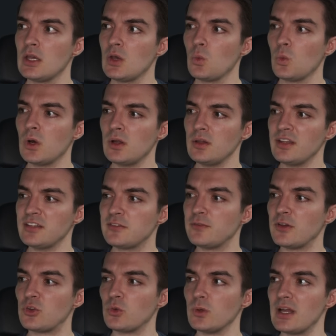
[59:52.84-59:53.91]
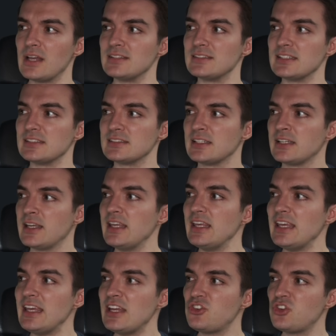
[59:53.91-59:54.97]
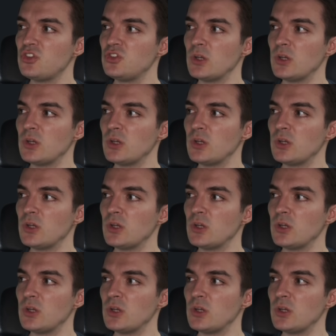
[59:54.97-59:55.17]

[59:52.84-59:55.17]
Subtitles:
Well, let's visualize this. each